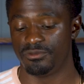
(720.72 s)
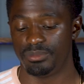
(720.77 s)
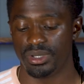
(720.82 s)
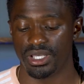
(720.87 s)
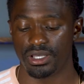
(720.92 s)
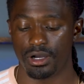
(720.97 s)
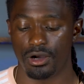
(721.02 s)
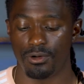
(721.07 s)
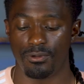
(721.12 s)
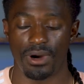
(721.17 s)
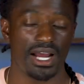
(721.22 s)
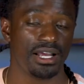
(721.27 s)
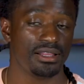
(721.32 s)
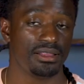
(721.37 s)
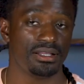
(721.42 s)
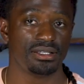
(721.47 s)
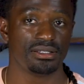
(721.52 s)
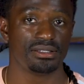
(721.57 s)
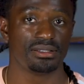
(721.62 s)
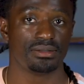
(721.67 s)
of Bingo
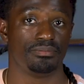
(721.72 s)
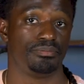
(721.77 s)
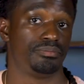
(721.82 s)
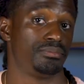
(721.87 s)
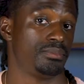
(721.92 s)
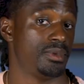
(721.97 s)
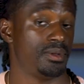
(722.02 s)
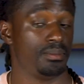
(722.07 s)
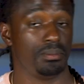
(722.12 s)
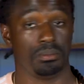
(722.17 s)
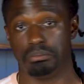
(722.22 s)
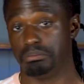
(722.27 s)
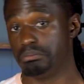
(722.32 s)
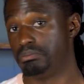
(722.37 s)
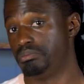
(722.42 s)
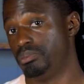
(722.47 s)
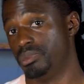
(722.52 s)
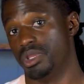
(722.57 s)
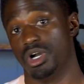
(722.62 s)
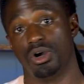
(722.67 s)
Wireless?
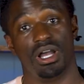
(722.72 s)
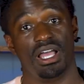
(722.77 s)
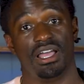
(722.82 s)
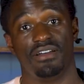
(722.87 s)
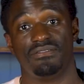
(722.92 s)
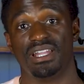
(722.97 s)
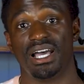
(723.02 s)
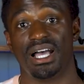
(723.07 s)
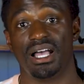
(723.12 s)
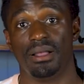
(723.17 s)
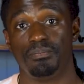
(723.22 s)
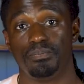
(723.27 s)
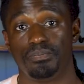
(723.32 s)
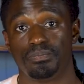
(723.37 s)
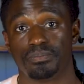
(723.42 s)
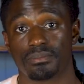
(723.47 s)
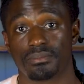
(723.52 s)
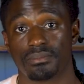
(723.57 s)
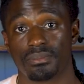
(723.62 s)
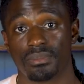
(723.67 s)
No, I have not.
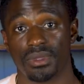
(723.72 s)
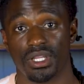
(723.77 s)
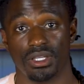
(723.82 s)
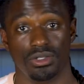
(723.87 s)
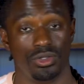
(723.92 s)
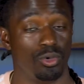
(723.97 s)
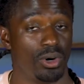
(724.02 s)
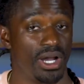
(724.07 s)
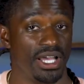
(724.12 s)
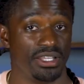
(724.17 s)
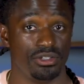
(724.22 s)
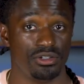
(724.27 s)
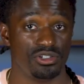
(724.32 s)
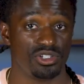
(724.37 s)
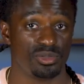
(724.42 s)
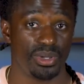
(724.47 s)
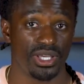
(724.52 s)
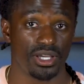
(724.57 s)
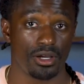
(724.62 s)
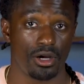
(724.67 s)
Do I
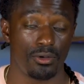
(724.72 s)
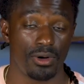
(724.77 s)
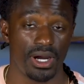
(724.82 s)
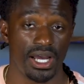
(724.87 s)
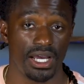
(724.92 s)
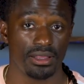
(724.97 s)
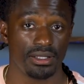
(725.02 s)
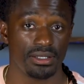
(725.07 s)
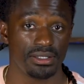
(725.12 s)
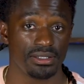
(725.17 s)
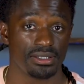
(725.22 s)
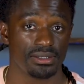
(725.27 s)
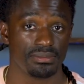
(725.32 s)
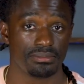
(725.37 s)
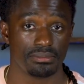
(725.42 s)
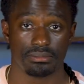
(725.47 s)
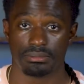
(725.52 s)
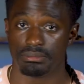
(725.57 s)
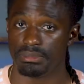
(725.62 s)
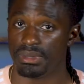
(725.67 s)
use Bingo Wireless?
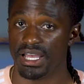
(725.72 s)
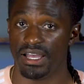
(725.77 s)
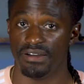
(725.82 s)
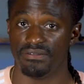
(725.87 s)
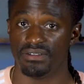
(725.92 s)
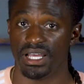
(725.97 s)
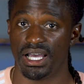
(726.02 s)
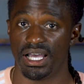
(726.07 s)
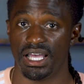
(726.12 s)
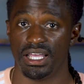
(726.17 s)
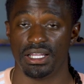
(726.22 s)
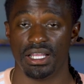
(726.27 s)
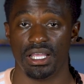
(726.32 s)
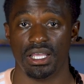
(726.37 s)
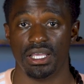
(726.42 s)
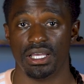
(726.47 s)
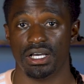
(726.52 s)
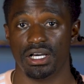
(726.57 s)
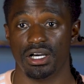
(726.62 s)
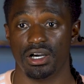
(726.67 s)
I have not.
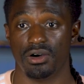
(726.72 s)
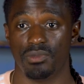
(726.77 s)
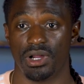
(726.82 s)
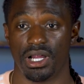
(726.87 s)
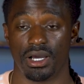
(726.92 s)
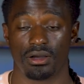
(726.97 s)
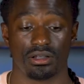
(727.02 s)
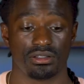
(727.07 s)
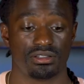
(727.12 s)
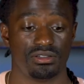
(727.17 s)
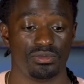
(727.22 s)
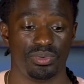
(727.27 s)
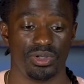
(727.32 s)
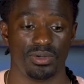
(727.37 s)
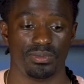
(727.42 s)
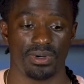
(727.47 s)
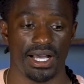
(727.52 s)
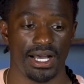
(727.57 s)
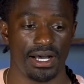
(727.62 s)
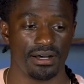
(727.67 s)
Uh, when I go to
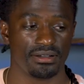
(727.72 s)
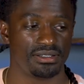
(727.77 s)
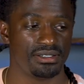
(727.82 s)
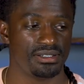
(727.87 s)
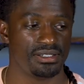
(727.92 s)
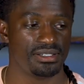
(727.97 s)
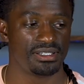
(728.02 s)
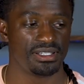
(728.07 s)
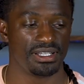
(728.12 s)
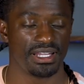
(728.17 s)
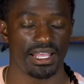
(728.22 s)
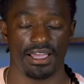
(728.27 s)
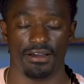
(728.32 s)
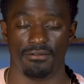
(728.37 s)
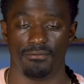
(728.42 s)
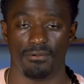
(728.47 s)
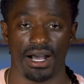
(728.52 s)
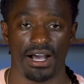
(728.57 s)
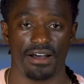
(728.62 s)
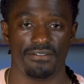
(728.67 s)
people's houses and they
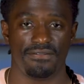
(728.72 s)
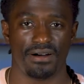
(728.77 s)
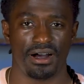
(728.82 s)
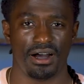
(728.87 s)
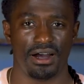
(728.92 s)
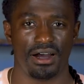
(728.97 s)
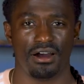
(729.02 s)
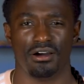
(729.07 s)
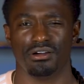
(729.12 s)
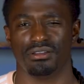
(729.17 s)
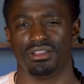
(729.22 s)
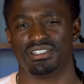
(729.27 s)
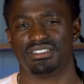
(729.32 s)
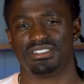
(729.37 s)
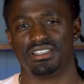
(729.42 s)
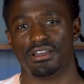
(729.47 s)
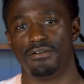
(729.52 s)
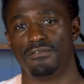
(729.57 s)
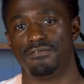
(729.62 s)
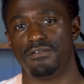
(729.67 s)
have Wi-Fi or the
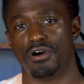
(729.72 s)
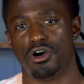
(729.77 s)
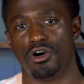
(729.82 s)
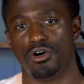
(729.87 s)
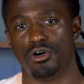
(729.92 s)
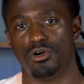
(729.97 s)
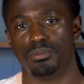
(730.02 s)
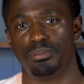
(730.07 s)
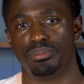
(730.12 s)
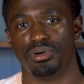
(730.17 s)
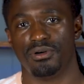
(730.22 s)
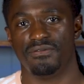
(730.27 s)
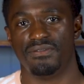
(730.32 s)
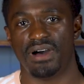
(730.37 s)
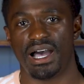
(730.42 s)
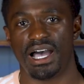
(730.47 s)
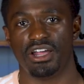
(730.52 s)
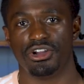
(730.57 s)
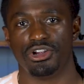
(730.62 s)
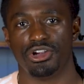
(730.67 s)
cell phone
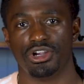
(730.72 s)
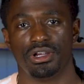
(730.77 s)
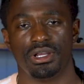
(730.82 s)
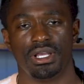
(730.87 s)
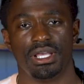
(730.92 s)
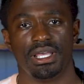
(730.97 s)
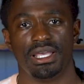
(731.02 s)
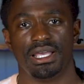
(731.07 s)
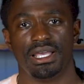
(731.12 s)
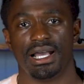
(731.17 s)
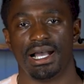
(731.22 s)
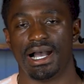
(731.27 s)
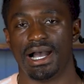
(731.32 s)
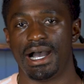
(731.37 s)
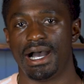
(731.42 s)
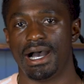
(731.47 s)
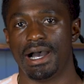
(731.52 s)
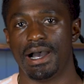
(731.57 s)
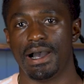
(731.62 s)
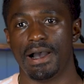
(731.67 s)
provider,
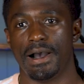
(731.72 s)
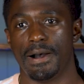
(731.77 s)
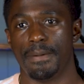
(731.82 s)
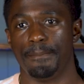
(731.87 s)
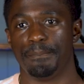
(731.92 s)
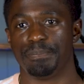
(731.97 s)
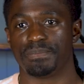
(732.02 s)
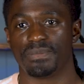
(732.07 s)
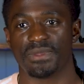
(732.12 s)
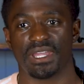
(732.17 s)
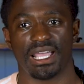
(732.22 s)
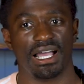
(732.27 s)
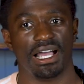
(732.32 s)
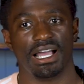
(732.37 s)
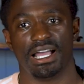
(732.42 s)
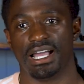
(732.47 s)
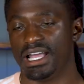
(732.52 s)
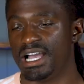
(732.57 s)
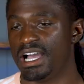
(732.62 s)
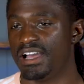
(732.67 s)
um,
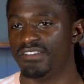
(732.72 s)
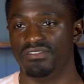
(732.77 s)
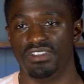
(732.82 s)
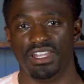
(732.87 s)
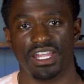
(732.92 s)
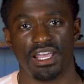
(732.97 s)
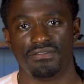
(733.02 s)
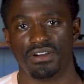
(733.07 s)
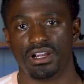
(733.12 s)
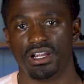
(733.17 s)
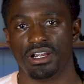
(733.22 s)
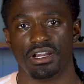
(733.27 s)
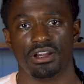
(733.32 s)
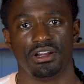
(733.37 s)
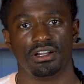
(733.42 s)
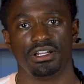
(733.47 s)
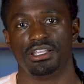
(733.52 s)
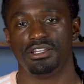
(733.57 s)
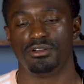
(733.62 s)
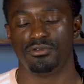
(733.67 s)
I, I've never
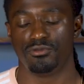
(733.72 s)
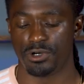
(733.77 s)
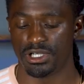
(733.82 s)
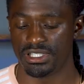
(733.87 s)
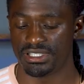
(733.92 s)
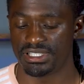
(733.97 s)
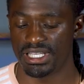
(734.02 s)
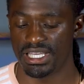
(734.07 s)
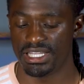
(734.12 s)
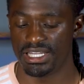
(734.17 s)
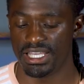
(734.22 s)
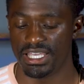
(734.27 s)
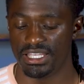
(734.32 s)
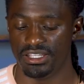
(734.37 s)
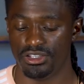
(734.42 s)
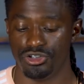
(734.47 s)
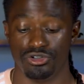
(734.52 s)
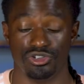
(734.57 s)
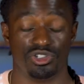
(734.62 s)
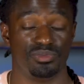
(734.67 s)
heard anyone say they
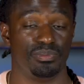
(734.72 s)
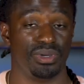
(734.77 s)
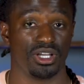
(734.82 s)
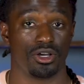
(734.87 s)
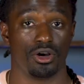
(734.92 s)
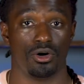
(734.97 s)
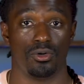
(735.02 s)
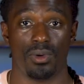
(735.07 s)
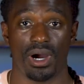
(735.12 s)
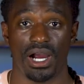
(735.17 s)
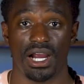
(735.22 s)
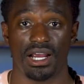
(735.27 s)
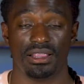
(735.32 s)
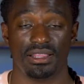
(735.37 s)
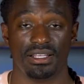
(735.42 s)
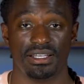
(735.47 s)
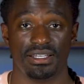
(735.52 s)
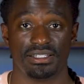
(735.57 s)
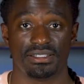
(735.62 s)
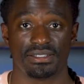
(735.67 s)
use Bingo
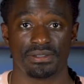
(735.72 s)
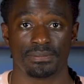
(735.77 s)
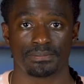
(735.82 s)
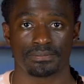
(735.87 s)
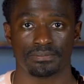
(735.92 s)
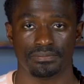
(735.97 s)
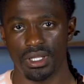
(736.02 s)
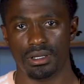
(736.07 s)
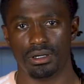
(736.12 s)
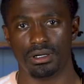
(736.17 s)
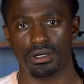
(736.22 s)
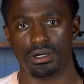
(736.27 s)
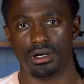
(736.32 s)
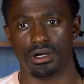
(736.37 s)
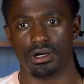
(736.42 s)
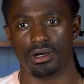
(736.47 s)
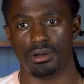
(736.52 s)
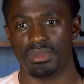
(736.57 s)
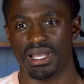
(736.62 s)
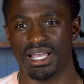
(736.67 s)
Wireless
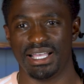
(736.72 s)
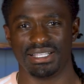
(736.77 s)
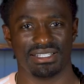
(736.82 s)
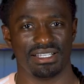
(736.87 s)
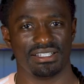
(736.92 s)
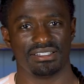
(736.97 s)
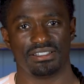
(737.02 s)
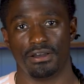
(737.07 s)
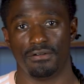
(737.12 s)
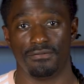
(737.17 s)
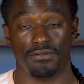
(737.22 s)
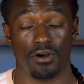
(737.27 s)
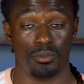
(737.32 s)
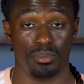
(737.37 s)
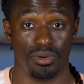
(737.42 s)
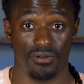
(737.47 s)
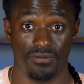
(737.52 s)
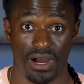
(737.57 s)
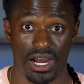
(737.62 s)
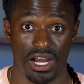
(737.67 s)
um, as a cell phone
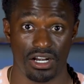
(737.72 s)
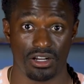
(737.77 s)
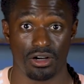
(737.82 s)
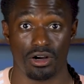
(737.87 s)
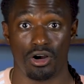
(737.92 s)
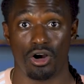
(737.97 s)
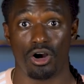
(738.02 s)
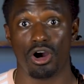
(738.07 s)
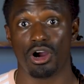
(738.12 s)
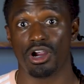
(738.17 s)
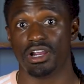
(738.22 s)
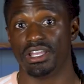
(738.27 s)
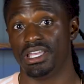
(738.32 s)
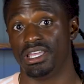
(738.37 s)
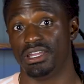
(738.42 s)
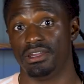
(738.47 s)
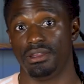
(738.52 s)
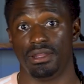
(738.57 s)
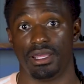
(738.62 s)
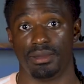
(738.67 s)
provider or
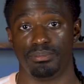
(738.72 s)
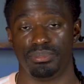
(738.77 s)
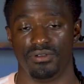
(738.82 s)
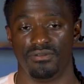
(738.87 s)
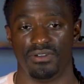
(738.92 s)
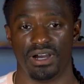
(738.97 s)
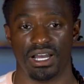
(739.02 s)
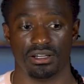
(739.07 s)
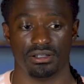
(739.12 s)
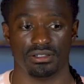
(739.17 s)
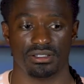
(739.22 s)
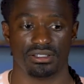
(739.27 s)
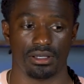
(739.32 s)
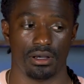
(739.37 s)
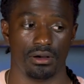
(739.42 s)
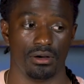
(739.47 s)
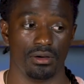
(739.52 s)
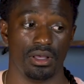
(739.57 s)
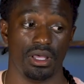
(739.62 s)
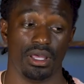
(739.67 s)
internet provider.
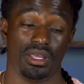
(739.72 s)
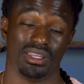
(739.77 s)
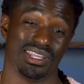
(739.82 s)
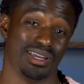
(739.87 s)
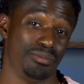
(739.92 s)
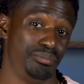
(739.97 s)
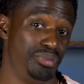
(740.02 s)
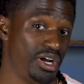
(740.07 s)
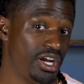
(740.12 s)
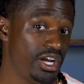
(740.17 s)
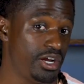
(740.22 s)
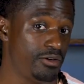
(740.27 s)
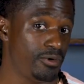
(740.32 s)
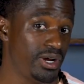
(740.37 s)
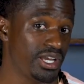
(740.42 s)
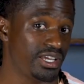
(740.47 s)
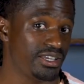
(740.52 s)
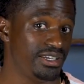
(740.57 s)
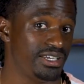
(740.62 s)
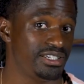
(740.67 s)
So their brand
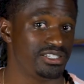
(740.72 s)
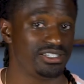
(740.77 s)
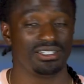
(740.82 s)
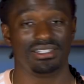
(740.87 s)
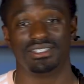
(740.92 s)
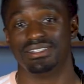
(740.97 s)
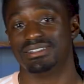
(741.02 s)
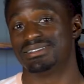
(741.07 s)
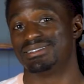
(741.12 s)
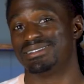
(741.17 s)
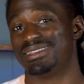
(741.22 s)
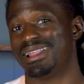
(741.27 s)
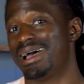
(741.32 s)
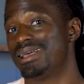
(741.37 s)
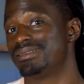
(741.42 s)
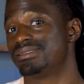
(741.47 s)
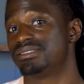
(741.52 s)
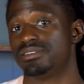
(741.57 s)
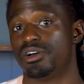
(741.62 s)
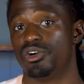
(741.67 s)
recognition is
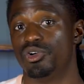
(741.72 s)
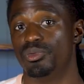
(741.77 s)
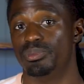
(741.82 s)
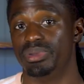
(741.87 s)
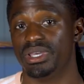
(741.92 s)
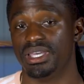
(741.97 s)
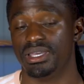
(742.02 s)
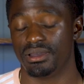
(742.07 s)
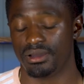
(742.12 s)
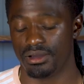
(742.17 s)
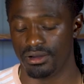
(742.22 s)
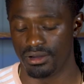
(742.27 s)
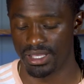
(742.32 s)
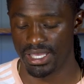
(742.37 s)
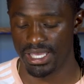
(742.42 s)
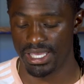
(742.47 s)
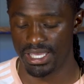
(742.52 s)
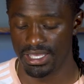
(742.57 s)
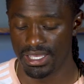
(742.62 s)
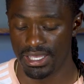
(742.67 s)
not so big,
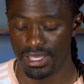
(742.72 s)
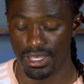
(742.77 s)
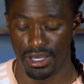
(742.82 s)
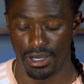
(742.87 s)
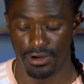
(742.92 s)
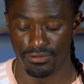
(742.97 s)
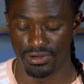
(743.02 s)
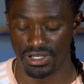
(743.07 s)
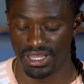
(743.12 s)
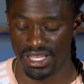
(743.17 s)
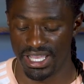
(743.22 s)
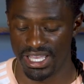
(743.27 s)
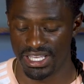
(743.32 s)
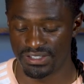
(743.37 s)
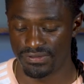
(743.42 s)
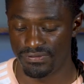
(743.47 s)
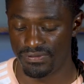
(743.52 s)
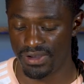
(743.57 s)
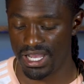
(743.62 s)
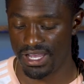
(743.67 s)
okay? Over the
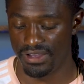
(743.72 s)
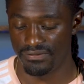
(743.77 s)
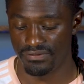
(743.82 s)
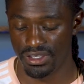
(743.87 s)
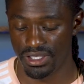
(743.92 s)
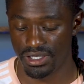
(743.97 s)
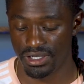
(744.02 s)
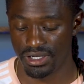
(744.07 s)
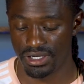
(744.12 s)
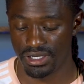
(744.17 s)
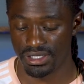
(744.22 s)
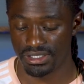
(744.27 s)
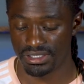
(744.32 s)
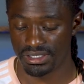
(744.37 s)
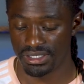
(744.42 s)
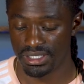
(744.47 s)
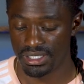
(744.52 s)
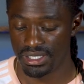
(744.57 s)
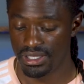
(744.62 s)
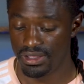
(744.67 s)
last five
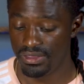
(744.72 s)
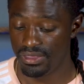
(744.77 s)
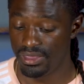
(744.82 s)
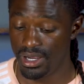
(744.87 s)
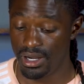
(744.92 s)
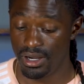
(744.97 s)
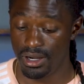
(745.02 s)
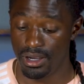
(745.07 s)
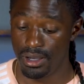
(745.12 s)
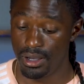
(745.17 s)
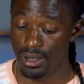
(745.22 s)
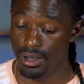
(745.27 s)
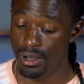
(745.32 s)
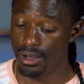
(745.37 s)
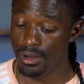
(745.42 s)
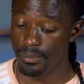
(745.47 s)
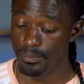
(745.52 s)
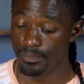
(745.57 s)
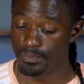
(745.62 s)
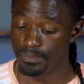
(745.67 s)
years, they're
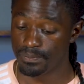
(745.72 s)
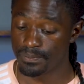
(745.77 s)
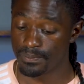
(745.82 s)
up